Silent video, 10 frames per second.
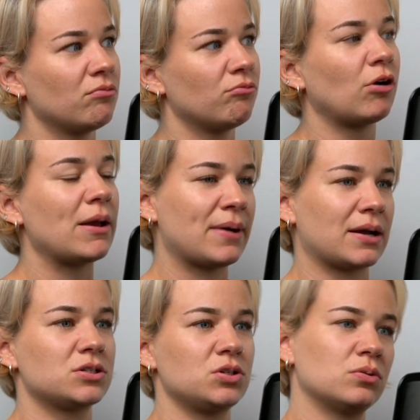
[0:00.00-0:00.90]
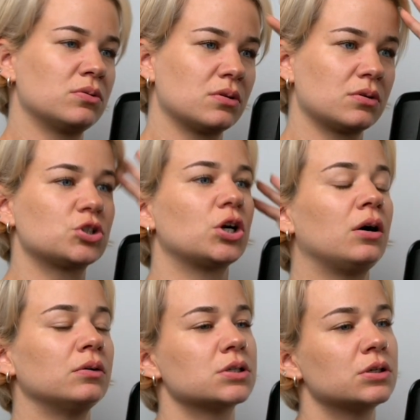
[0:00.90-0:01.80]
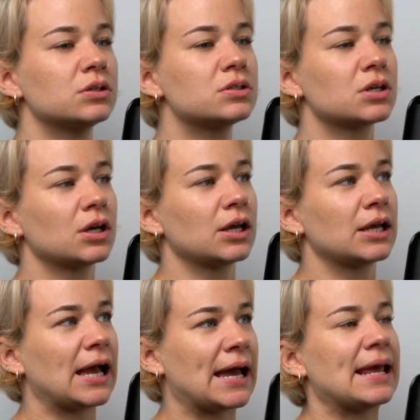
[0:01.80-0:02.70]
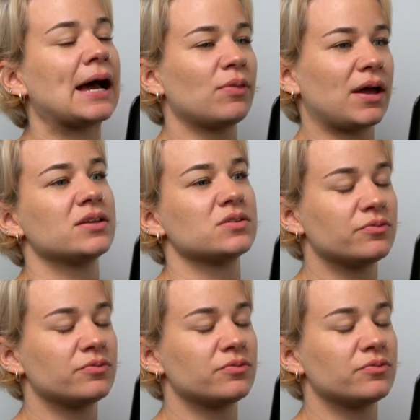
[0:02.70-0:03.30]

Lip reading: right back to your childhood, and how that has